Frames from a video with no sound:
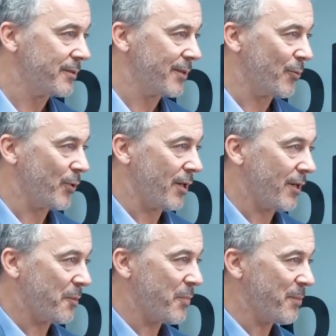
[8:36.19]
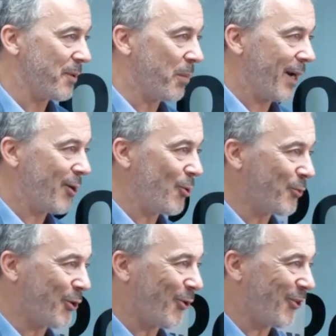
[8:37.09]
or what a lot of people back home
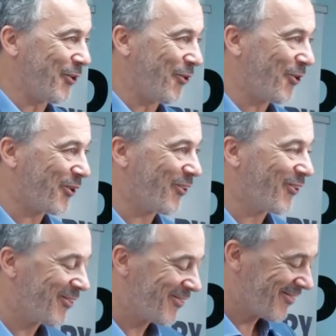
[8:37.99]
would call the North,